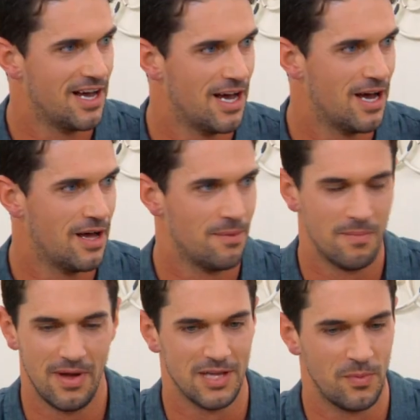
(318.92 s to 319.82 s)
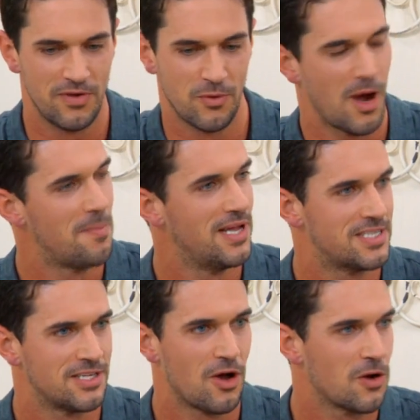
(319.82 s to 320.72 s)
Uh, we grew up
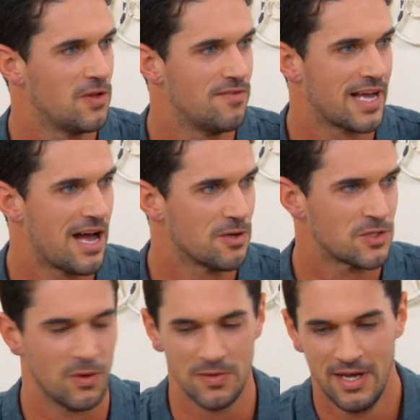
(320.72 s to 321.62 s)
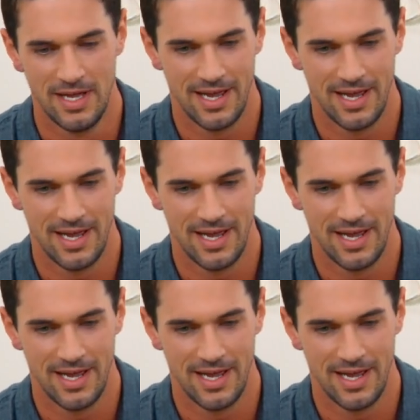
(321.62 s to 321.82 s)
it's a dog-loving household.